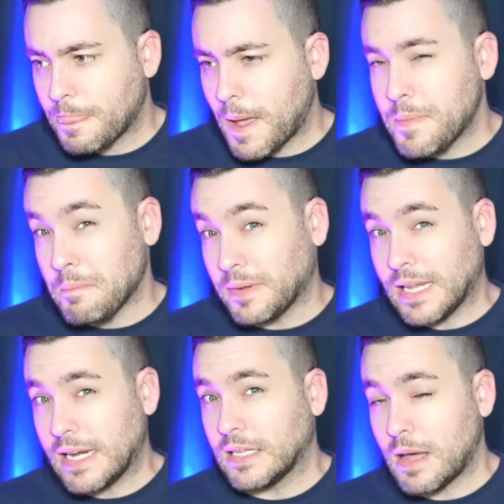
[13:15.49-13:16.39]
I've been
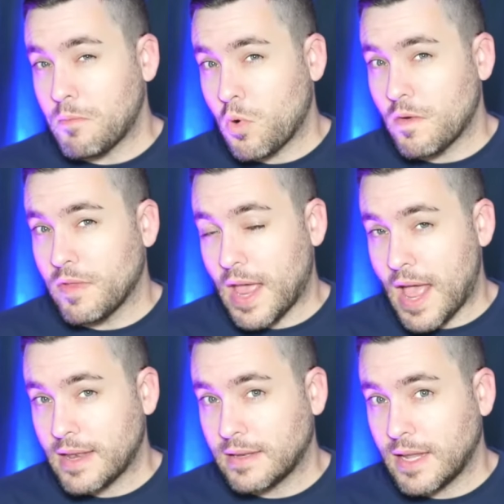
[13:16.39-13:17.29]
playing a lot more of
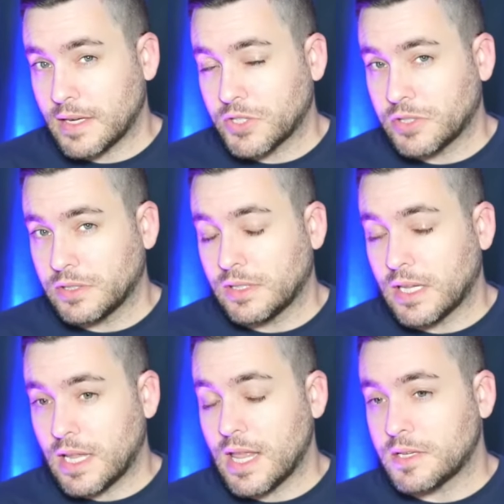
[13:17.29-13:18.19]
that, actually.
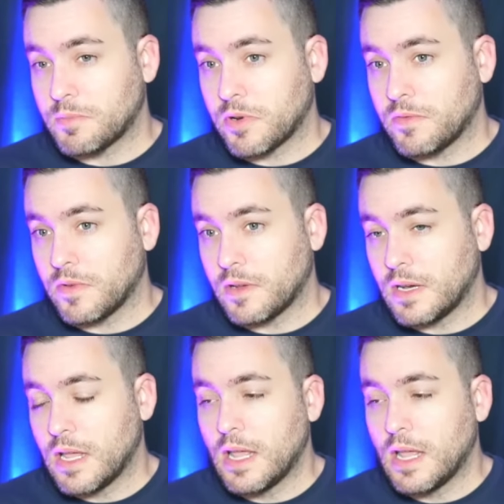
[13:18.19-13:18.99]
That That's pretty fun.